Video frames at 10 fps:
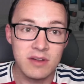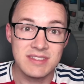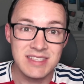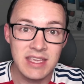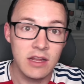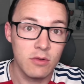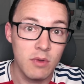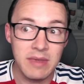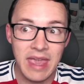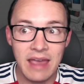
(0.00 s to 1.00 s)
seeing, or what
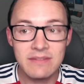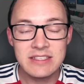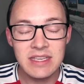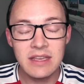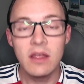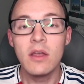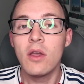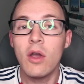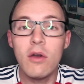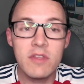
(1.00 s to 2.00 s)
we have seen
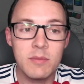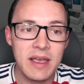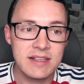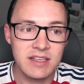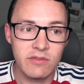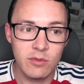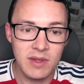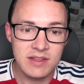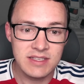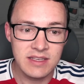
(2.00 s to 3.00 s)
over the past several
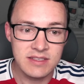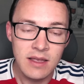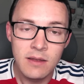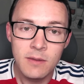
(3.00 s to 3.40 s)
months, is